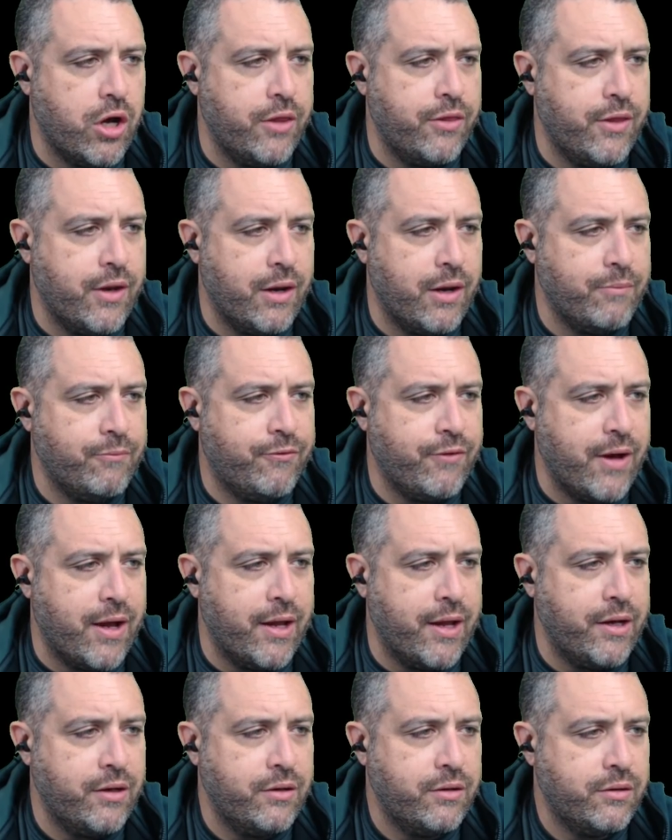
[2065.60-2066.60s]
then I'm
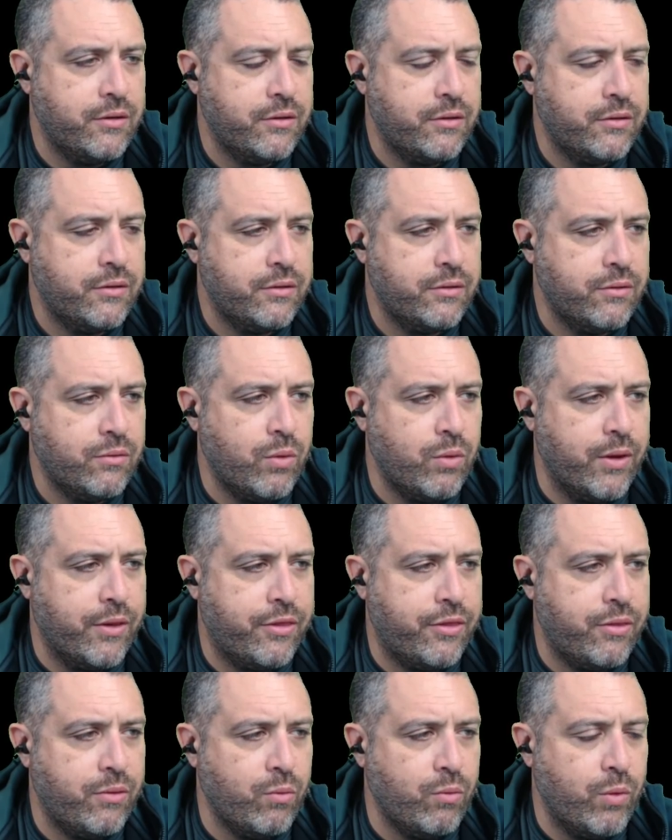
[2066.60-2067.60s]
fine with
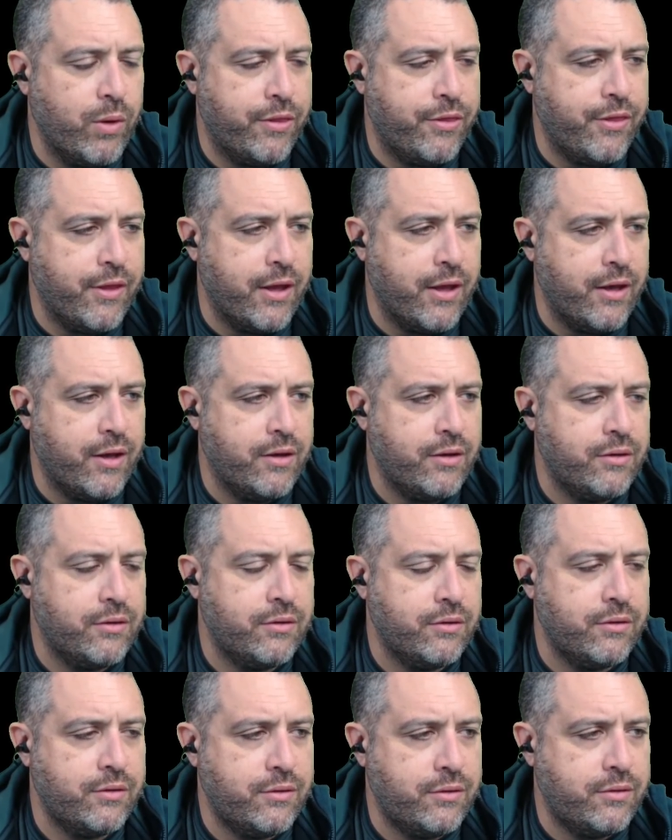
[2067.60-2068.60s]

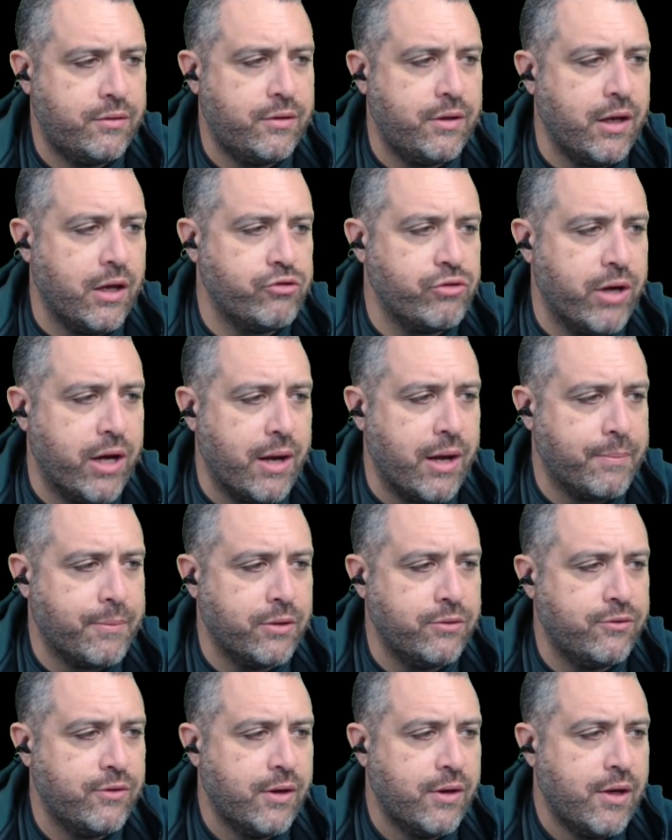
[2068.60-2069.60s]
DeAndre
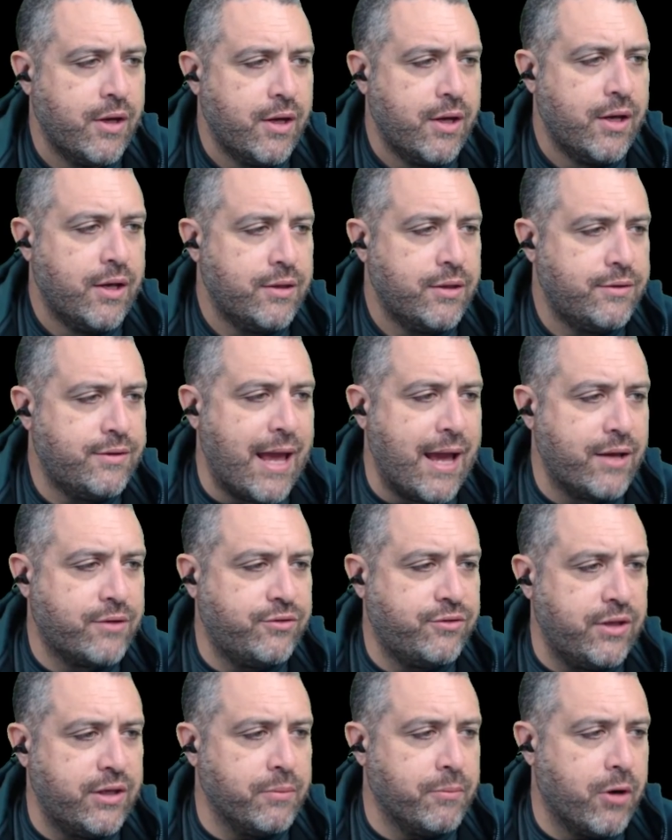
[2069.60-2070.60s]
Hopkins. Dak,
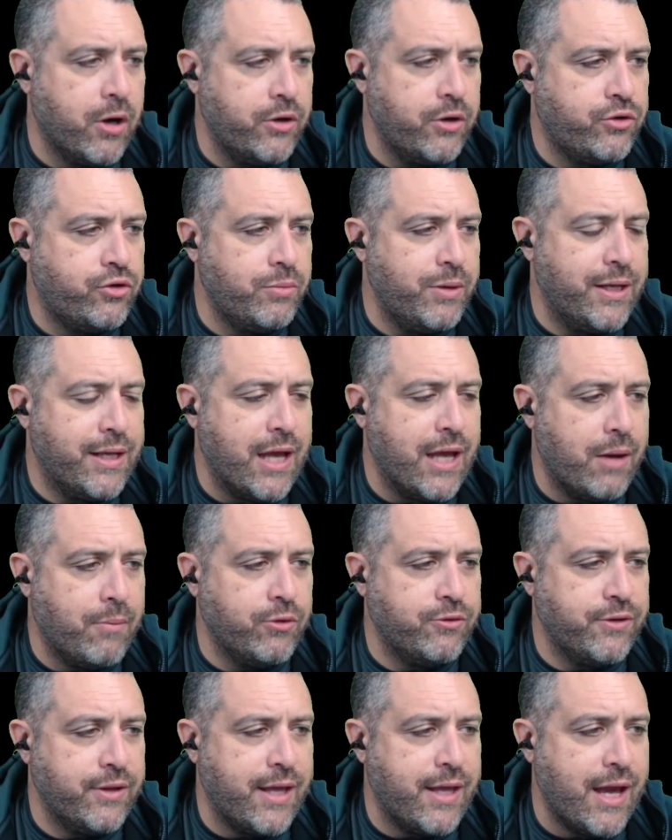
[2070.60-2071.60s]
Zeke, Amari, too many
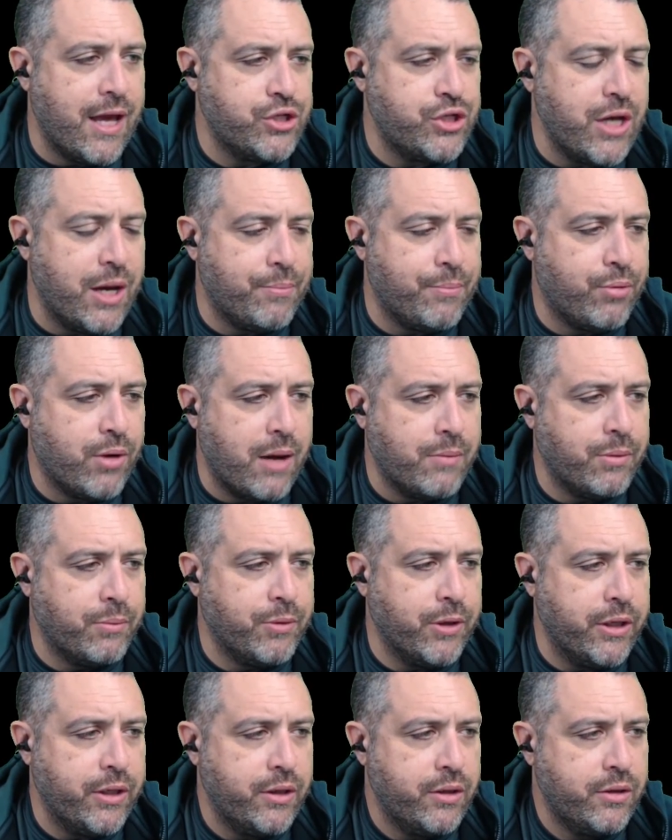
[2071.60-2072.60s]
Cowboys in cash. Yeah,
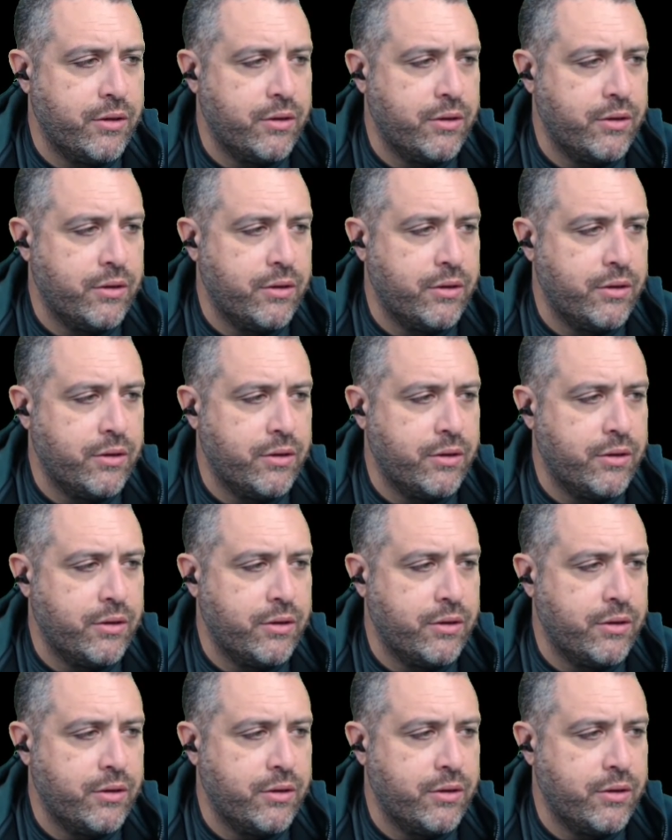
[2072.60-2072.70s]
probably.